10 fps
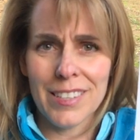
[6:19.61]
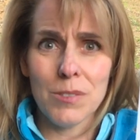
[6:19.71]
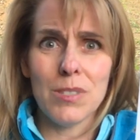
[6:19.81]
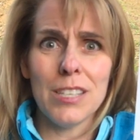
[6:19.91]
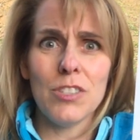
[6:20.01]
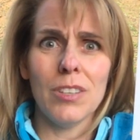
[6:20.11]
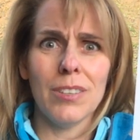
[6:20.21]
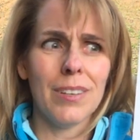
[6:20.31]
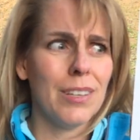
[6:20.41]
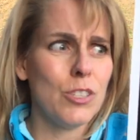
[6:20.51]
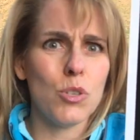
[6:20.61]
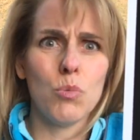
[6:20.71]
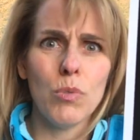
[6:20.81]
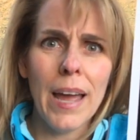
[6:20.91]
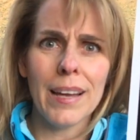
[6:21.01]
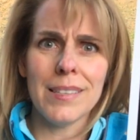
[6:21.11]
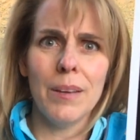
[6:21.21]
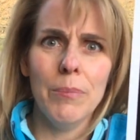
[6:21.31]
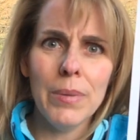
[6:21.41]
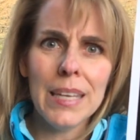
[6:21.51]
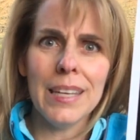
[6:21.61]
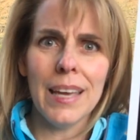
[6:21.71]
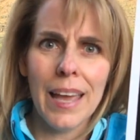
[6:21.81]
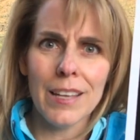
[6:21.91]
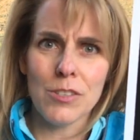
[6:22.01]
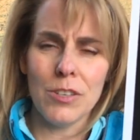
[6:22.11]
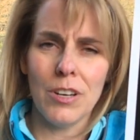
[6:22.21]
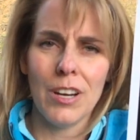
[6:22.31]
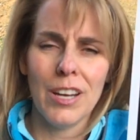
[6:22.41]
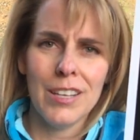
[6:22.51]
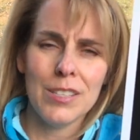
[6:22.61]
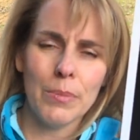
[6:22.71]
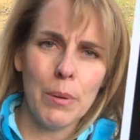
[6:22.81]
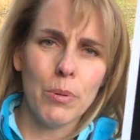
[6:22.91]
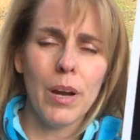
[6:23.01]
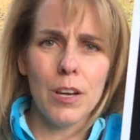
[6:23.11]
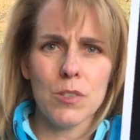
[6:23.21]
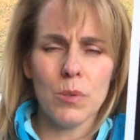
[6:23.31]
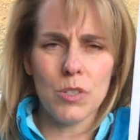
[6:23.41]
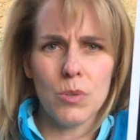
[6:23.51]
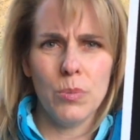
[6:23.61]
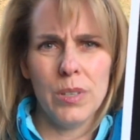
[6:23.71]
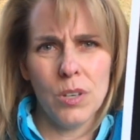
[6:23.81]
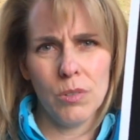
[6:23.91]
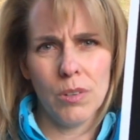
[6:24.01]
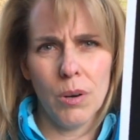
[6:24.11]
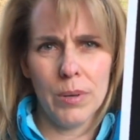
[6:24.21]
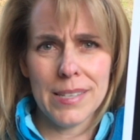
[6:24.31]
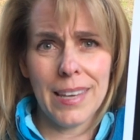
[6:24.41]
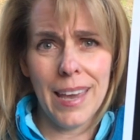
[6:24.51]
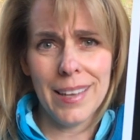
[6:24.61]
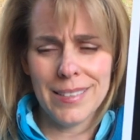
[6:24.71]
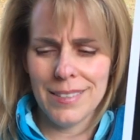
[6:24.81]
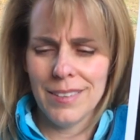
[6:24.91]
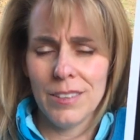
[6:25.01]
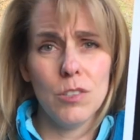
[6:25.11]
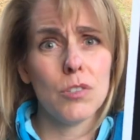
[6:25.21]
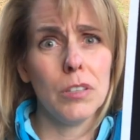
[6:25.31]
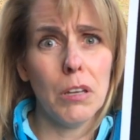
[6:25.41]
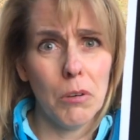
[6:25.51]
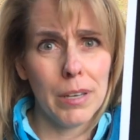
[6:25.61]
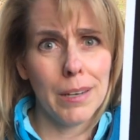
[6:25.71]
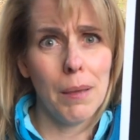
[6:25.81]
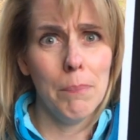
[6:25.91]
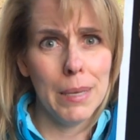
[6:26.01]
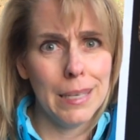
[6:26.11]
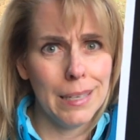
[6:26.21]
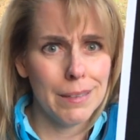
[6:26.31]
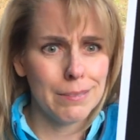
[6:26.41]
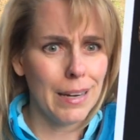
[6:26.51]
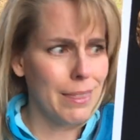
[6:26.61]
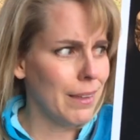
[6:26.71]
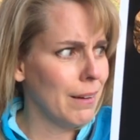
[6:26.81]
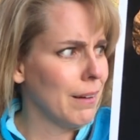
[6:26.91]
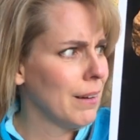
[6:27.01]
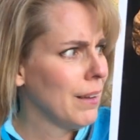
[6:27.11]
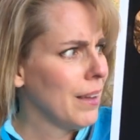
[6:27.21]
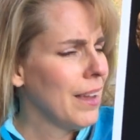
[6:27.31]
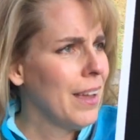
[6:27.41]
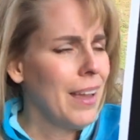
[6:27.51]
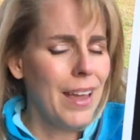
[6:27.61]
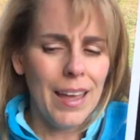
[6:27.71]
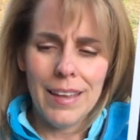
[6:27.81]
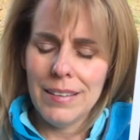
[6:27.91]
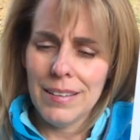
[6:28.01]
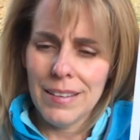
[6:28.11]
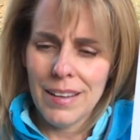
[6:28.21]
because it was such a direct, immediate answer to my prayers, which we don't always get. Usually don't get immediate right there. And